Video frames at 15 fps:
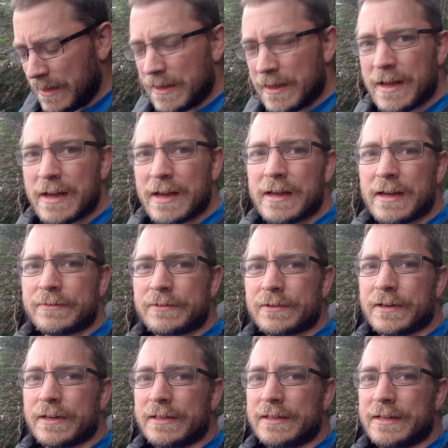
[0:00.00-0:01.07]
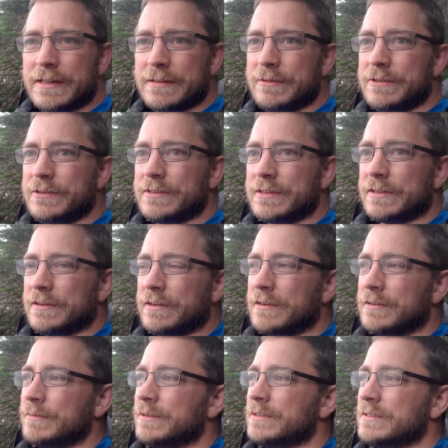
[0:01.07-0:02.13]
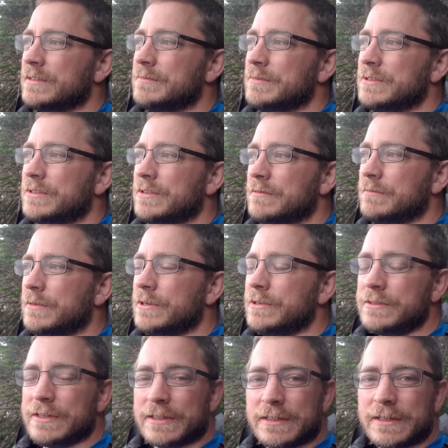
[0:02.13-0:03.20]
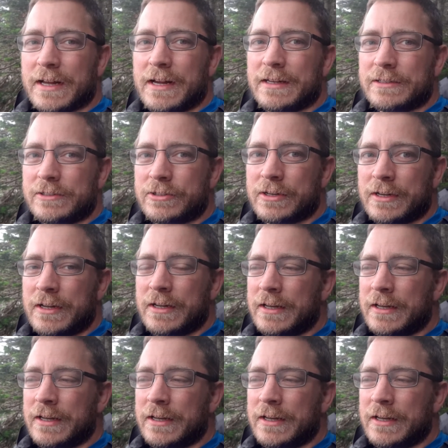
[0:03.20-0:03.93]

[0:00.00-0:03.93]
After heading down the Mahoosic Arm, there's the Mahoosic Notch,